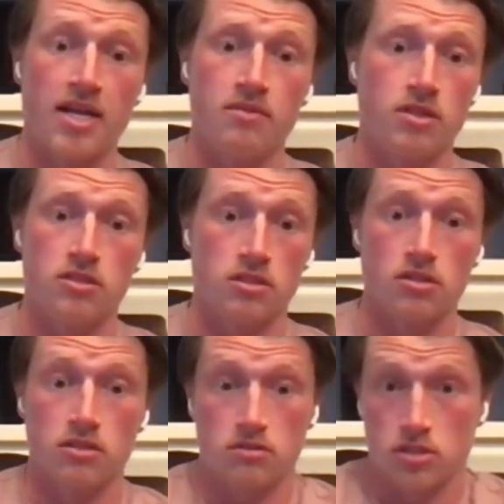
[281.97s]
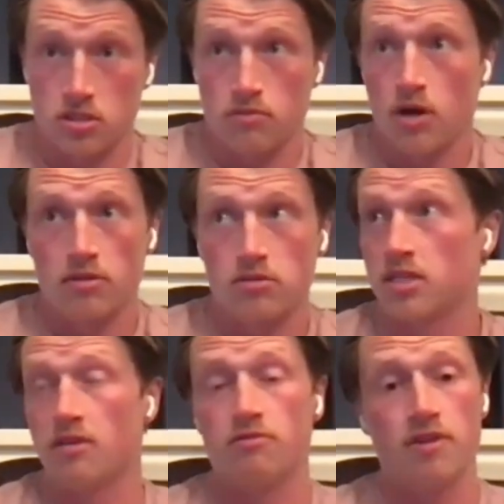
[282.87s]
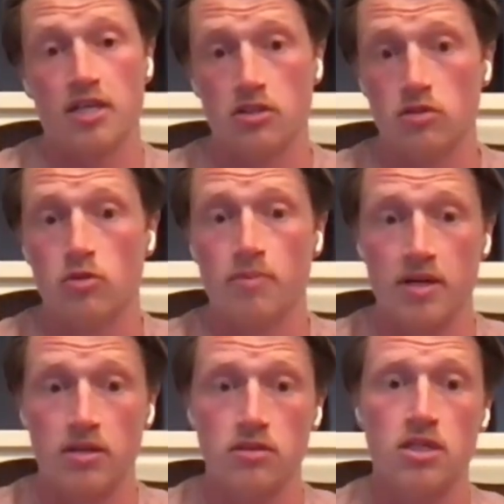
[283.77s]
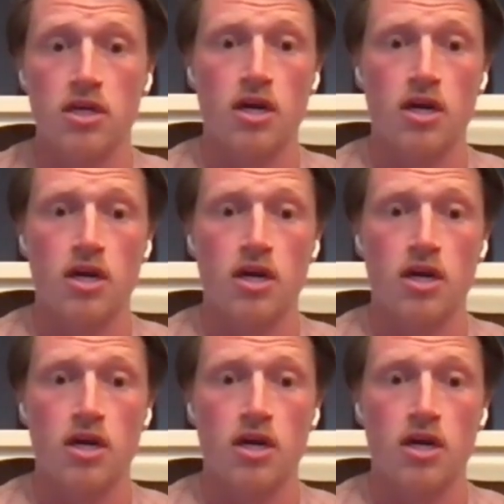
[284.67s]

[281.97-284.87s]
any means. You know, just a, I'd say a fairly normal build.